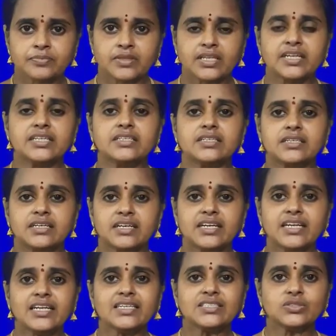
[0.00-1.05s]
it
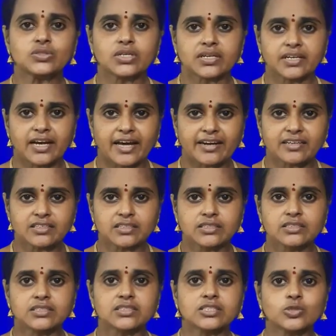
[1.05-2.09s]
reads the
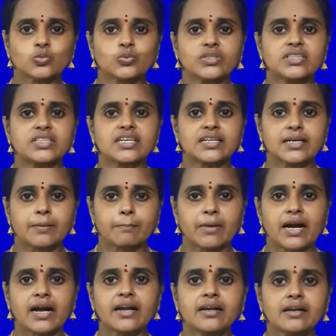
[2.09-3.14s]
characters with the
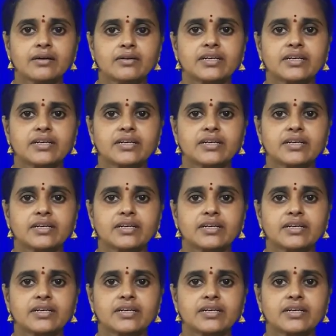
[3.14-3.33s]
command